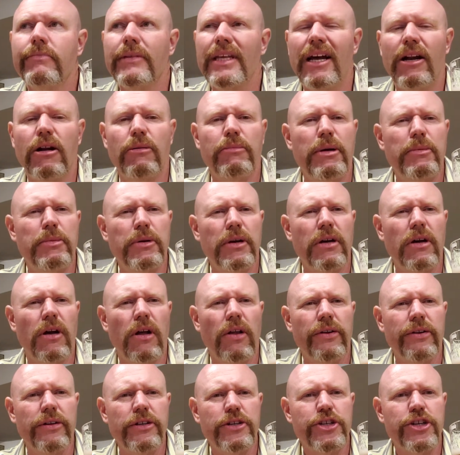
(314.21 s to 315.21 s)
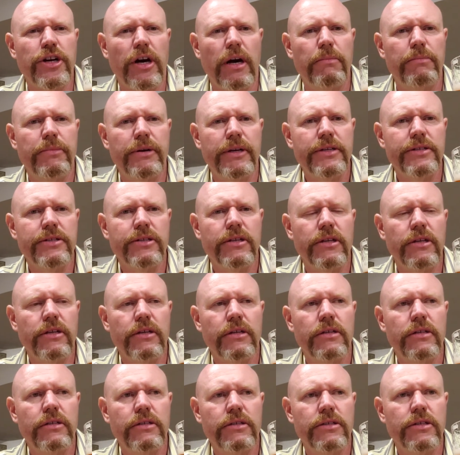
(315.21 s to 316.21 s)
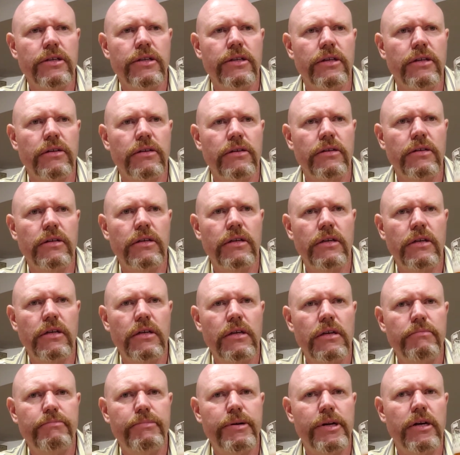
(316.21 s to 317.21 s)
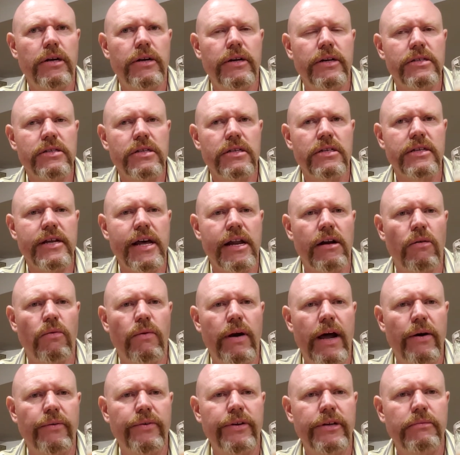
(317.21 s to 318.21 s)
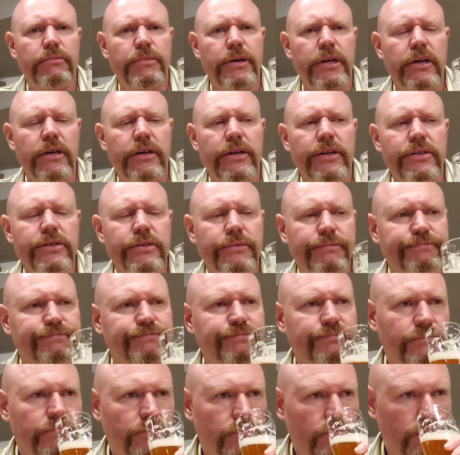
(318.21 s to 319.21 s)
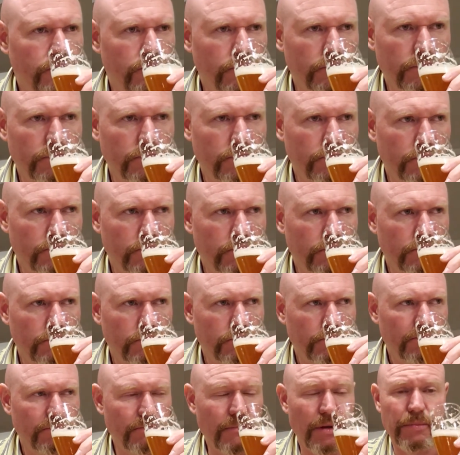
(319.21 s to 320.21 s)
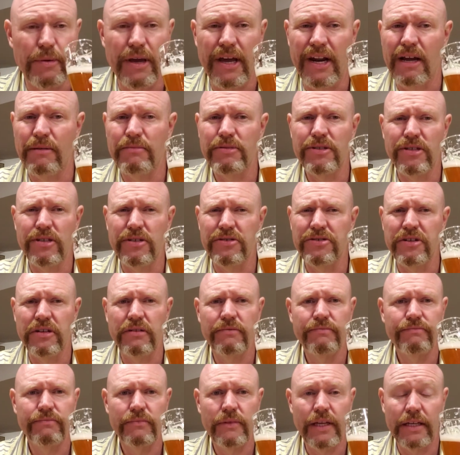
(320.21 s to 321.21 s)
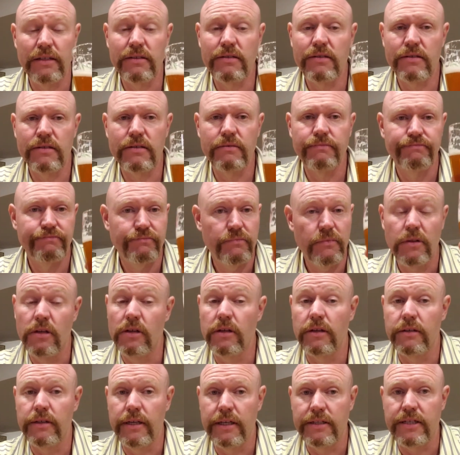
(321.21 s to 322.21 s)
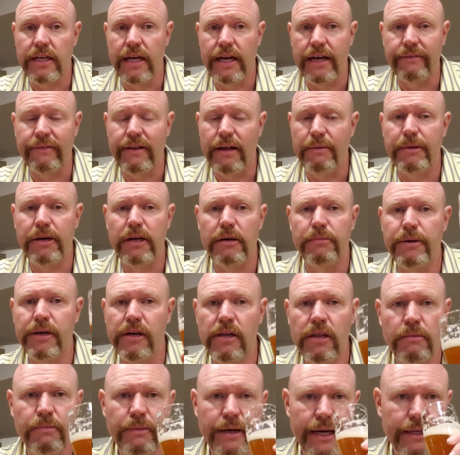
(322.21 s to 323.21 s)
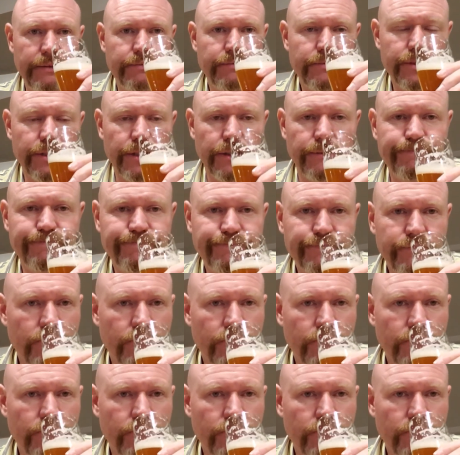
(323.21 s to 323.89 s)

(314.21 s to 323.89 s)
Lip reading: don't know, maybe call it a sharpness to the bitterness. It's not a rounded bitterness. But man, I'm searching. It's a heck of a lot better beer than mine. So